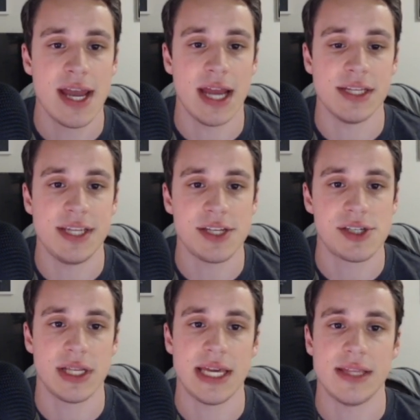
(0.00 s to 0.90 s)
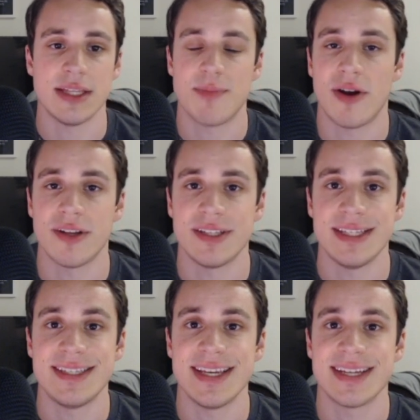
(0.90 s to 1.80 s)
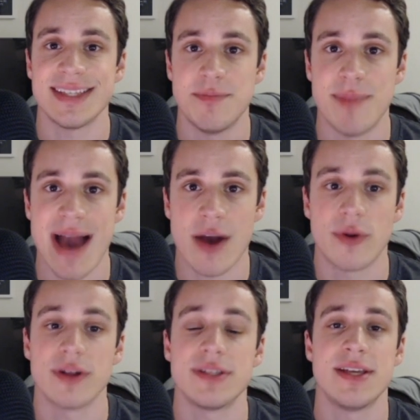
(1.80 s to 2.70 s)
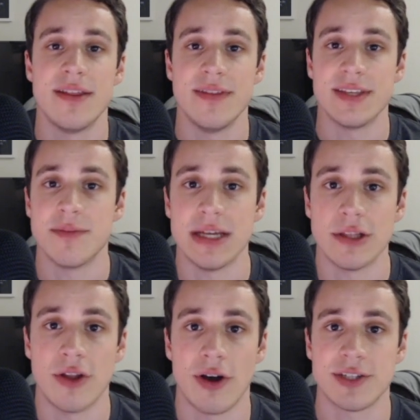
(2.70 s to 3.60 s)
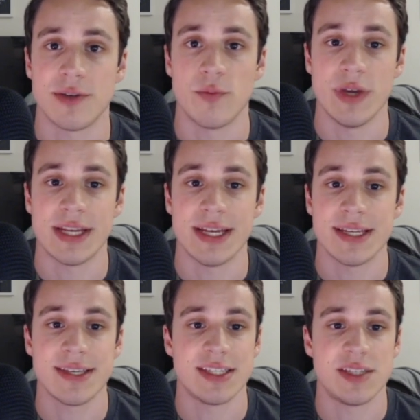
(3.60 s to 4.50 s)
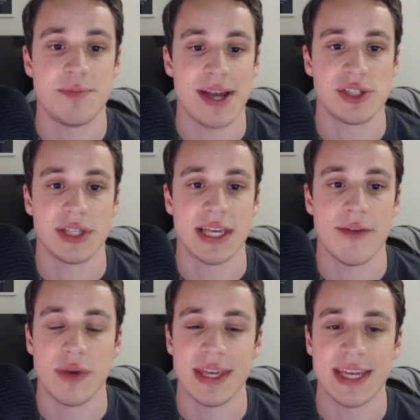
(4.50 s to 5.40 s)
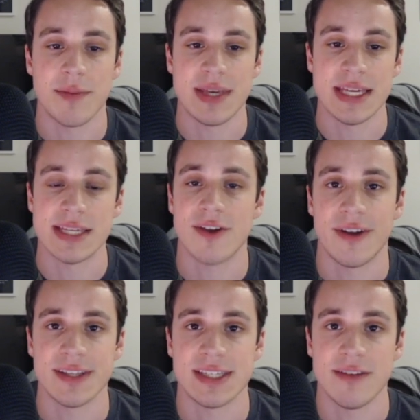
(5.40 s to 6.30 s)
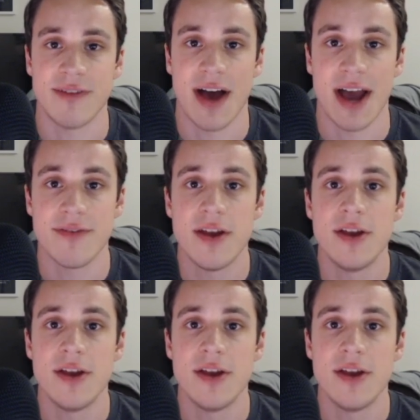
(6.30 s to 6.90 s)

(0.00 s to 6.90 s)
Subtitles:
And additionally, this pawn on c6 is backwards. This can be a long-term weakness, especially if we can get a piece on c5.